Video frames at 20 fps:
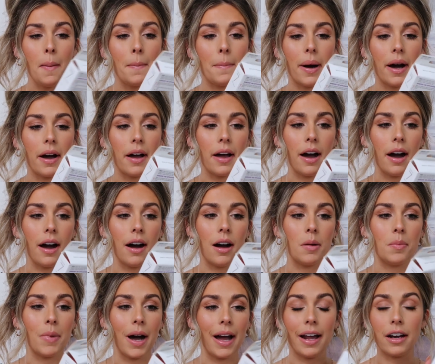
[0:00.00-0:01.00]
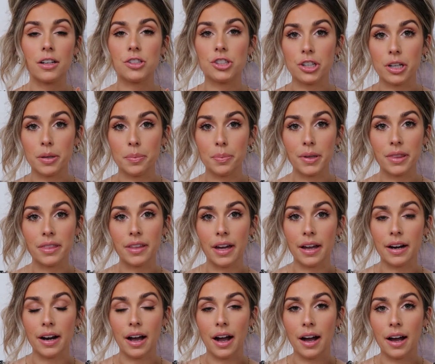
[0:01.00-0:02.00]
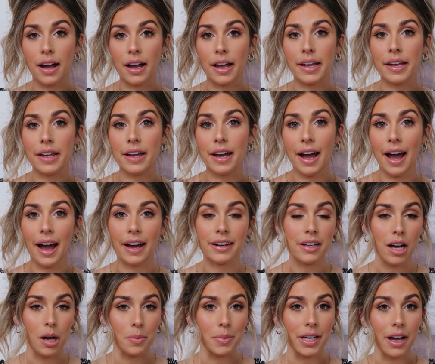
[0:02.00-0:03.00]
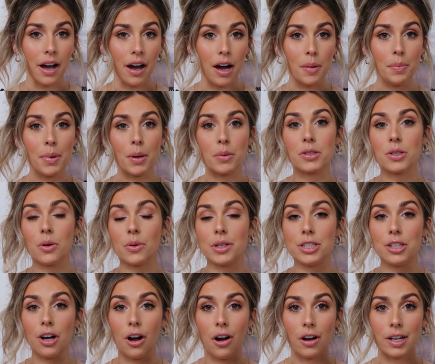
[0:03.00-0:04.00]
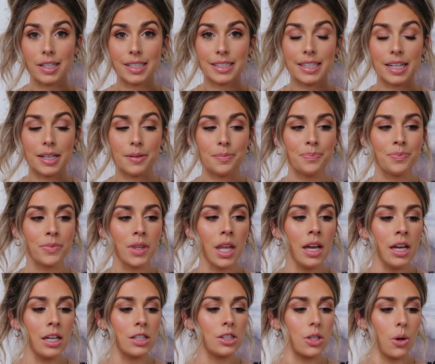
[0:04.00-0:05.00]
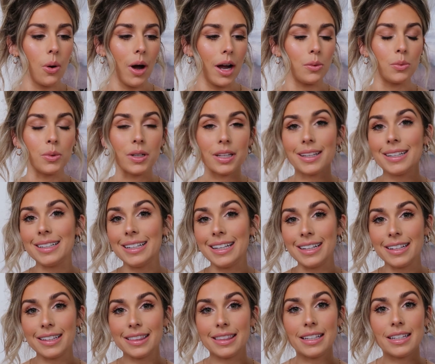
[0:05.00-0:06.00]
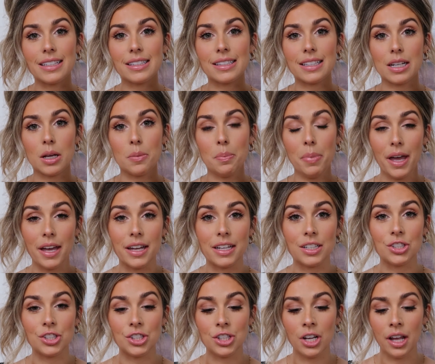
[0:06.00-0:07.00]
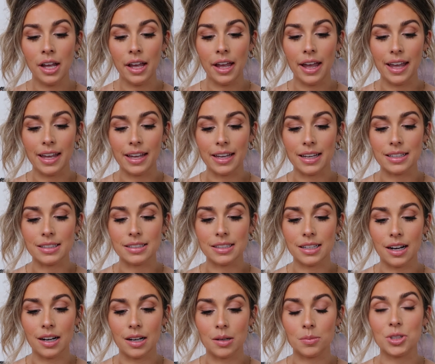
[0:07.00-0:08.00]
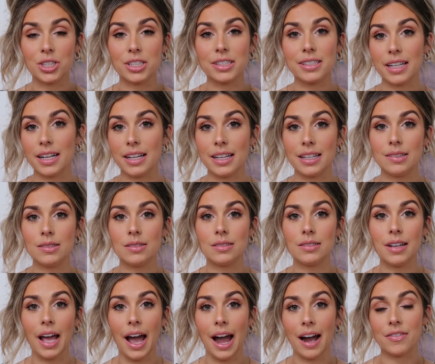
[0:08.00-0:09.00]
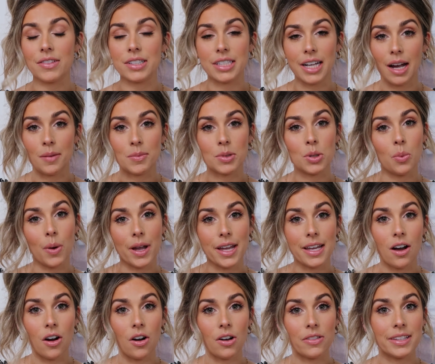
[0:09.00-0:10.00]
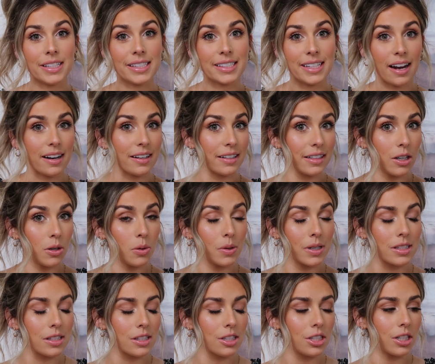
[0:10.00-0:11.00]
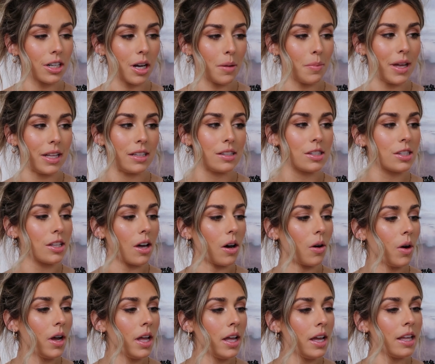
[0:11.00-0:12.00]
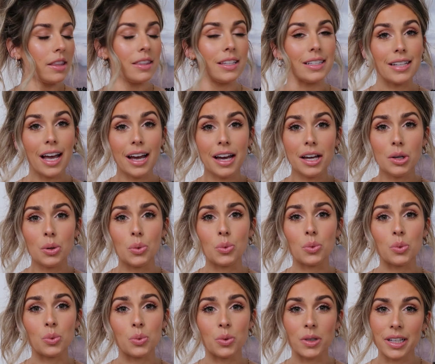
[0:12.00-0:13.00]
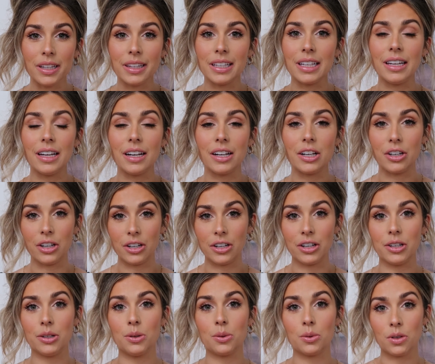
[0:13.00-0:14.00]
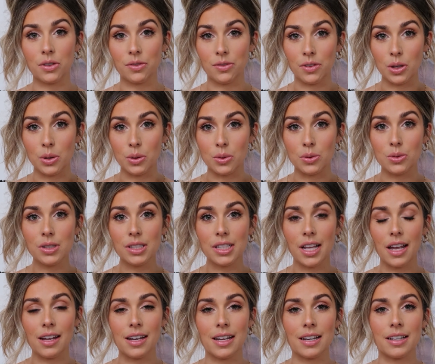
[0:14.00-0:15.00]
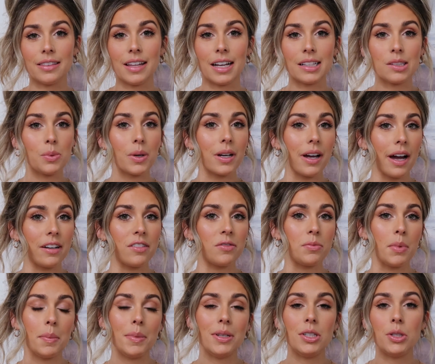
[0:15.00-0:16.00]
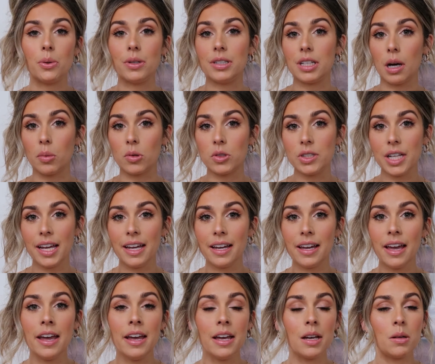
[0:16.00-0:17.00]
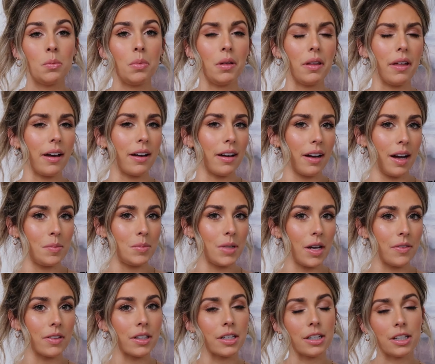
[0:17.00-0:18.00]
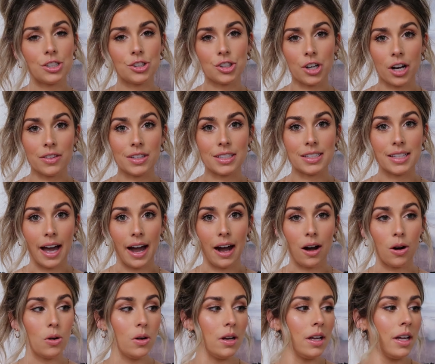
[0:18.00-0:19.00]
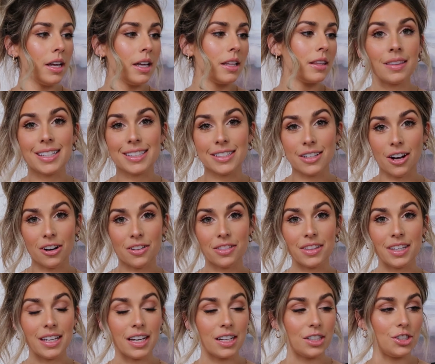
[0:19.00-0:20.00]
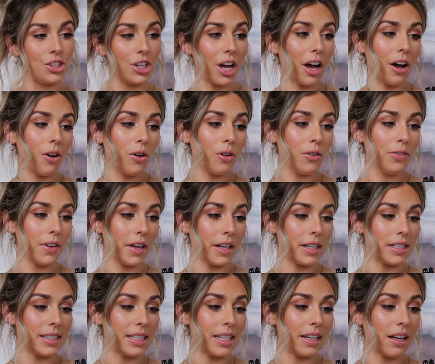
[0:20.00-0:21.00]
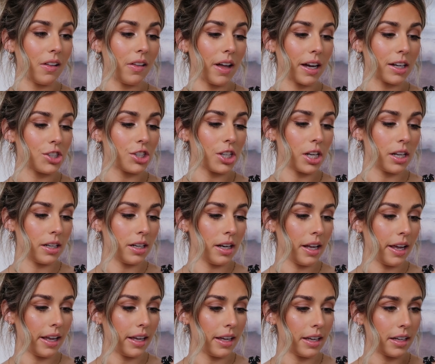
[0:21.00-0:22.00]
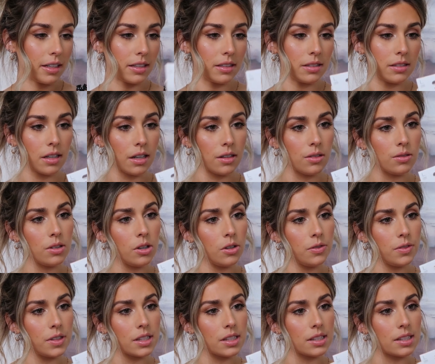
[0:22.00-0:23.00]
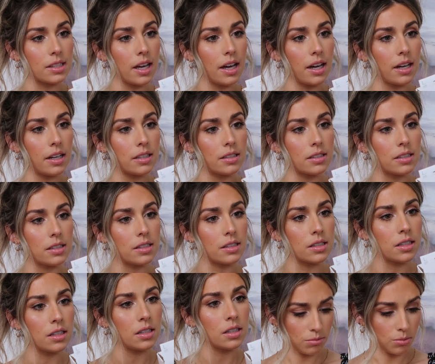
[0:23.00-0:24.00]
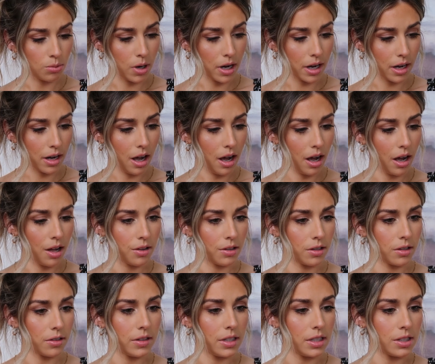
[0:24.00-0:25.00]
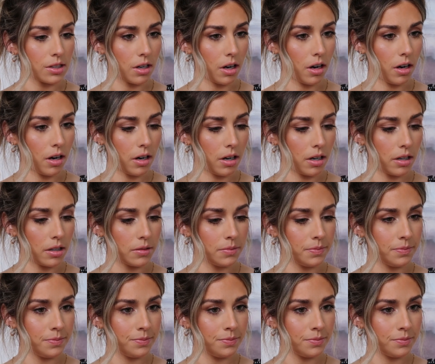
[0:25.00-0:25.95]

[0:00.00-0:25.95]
but I had a trip that I had coming up. I was going to Austin, so I really needed these in a pinch and just didn't have the time to wait on the static nail ones to come in. So these had really good reviews, and that's what kind of made me do a double take and be like, I'm definitely going to try these out. These are the Gel Fantasy Collection, and I don't know if it says what color these are.